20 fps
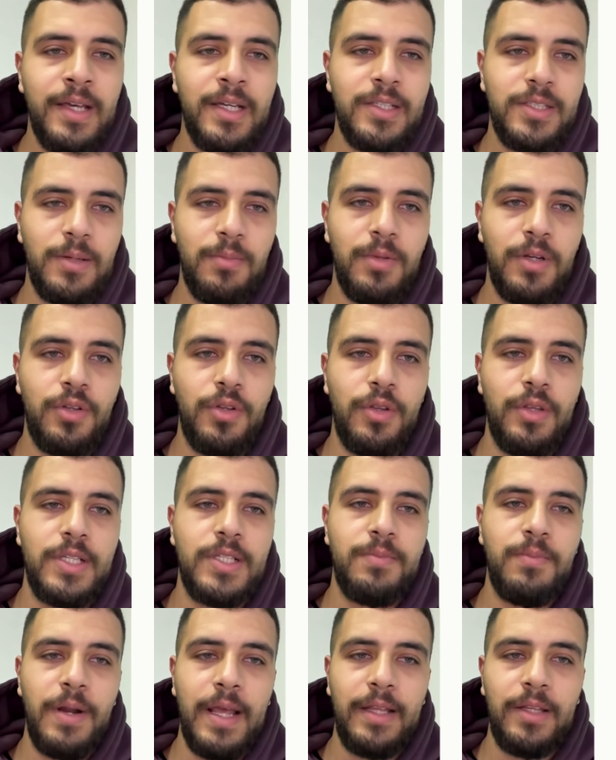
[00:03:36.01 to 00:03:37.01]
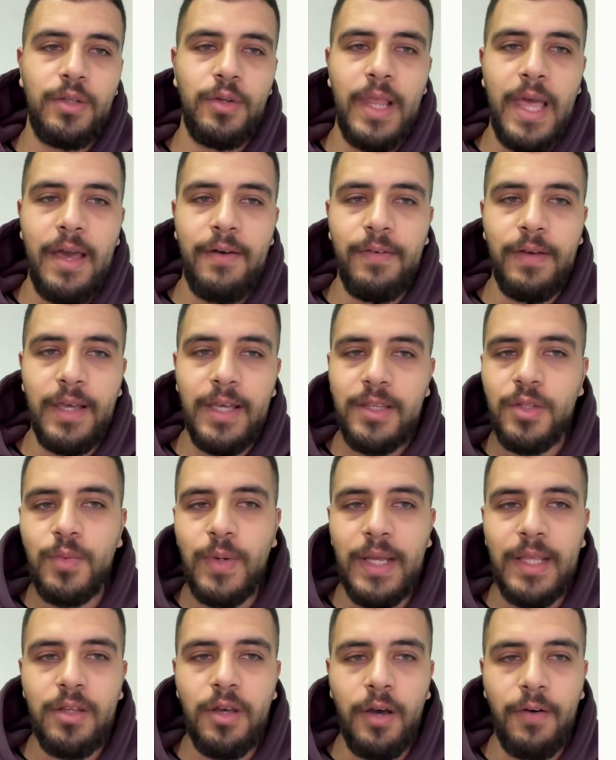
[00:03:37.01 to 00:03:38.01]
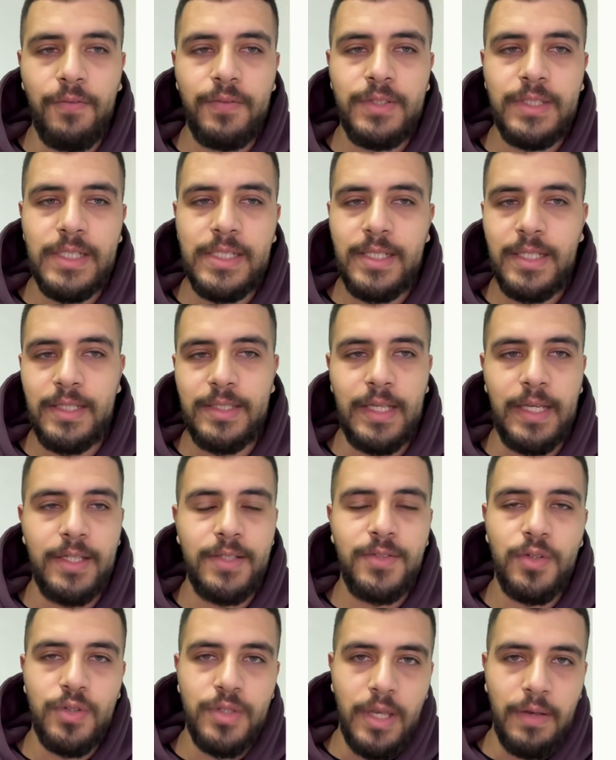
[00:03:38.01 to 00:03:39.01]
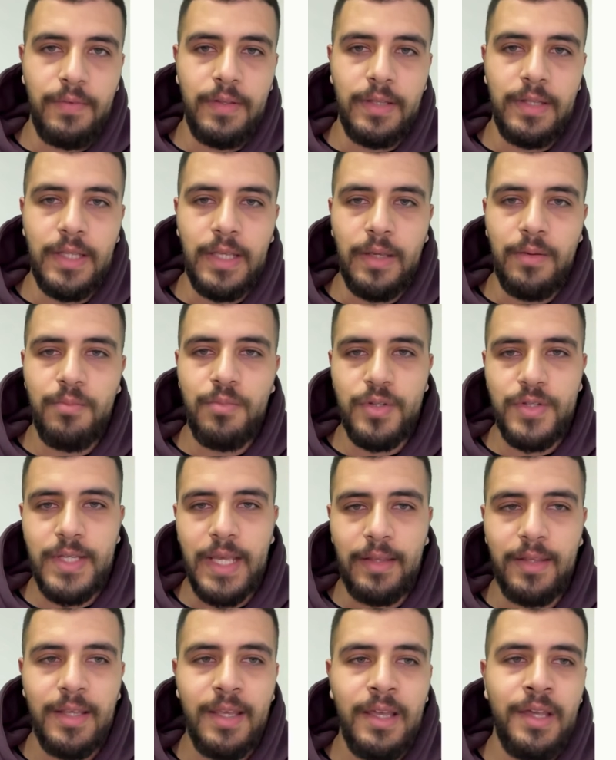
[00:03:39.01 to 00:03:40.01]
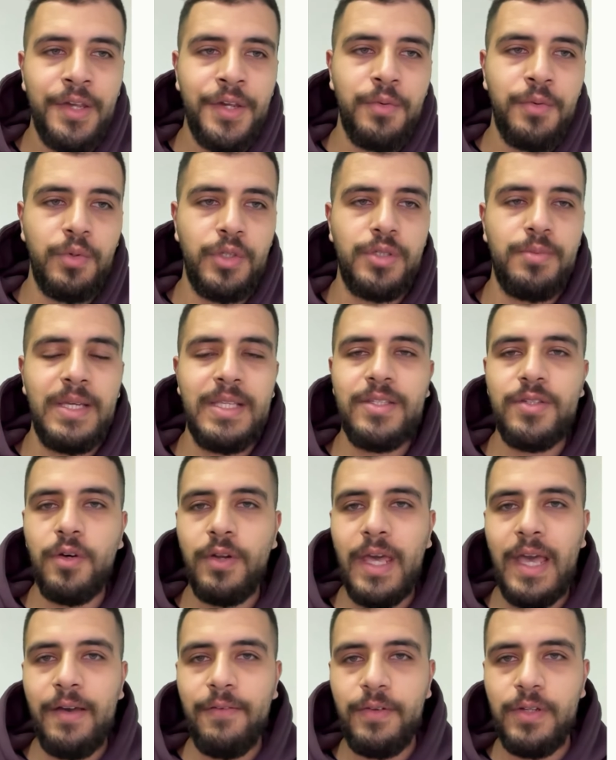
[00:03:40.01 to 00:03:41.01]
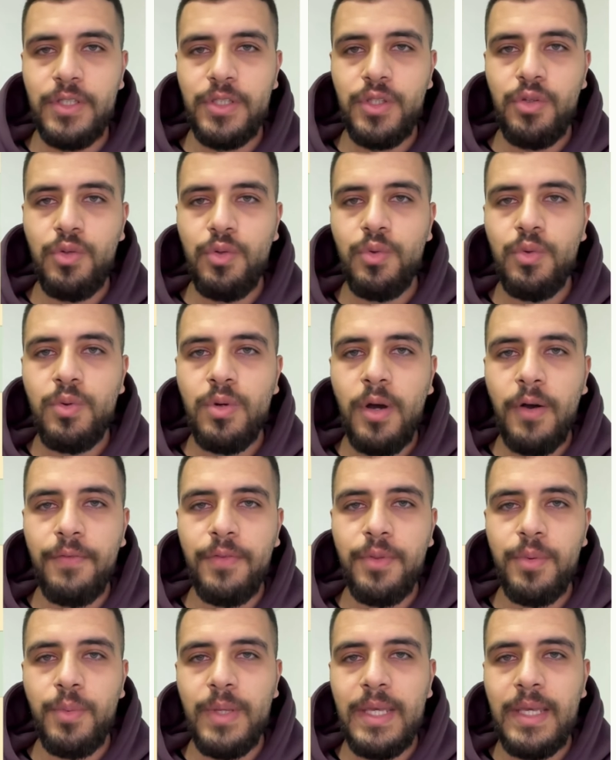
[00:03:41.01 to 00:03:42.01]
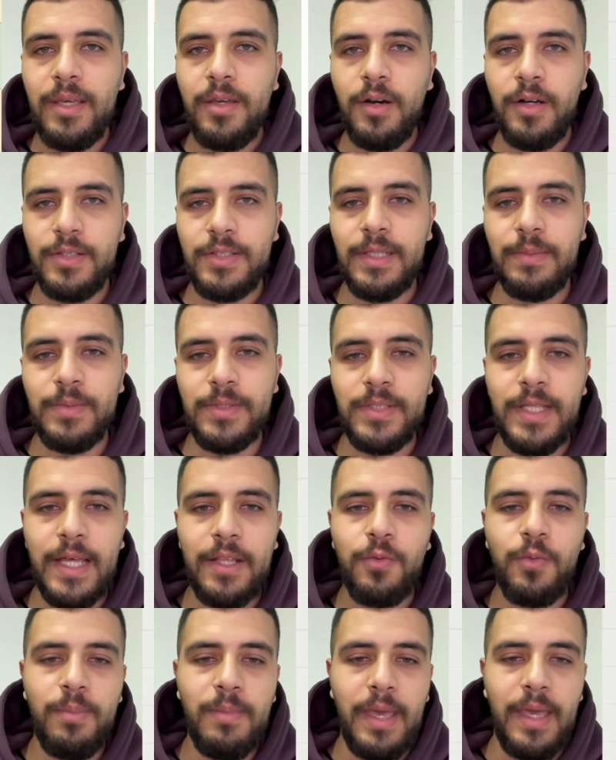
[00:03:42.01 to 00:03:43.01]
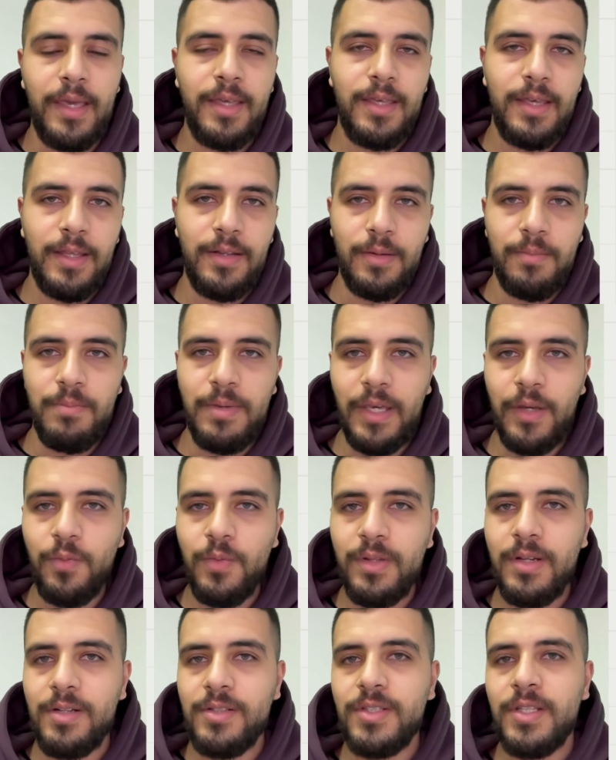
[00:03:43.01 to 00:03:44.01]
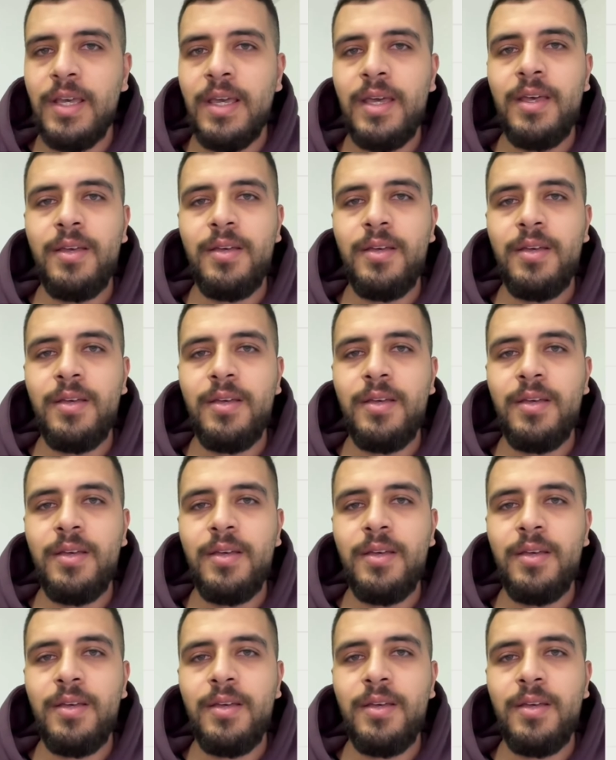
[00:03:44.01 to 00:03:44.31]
Similar to this brand, you'll have a hit rate of 66 to 70%, which means on average 2 of 3 concepts that we make end up being winners.